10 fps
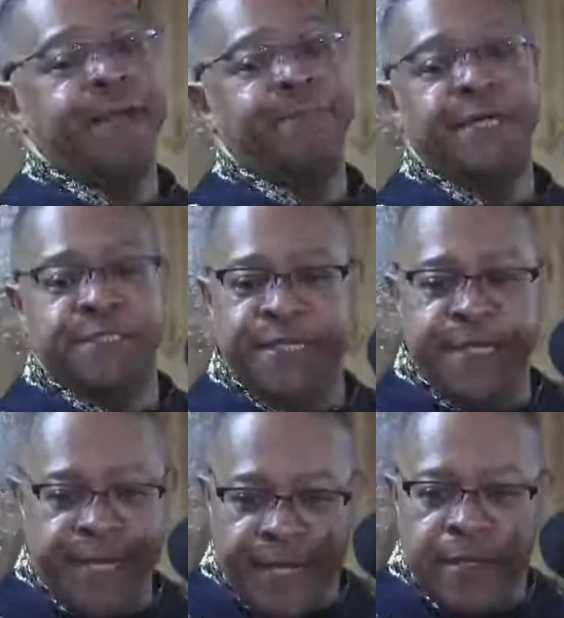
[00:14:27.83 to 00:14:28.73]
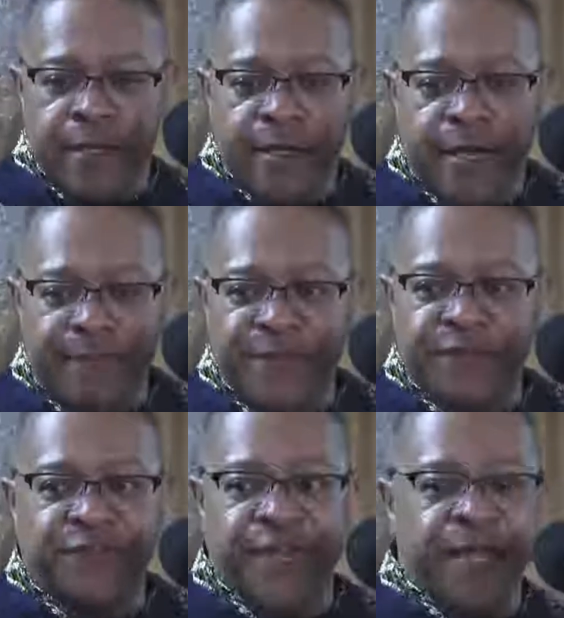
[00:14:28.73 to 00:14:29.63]
that much in there. I'm
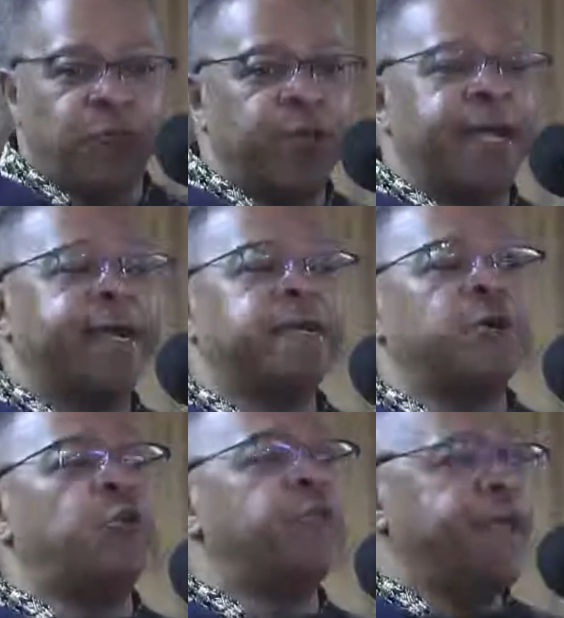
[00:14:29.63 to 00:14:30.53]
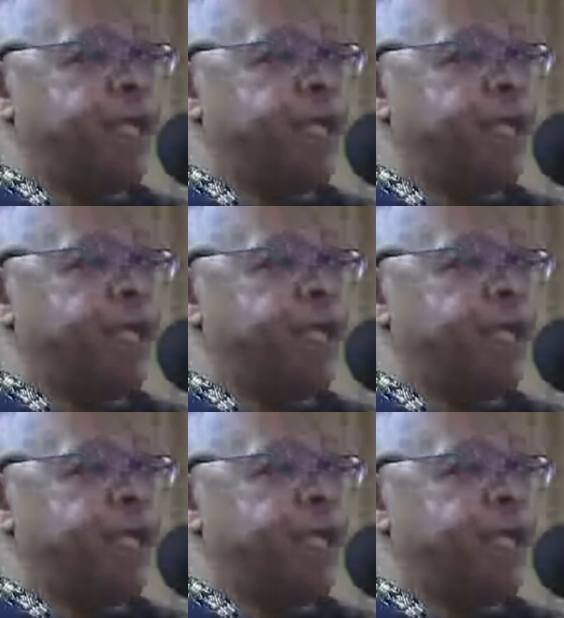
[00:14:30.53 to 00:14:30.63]
just saying when I go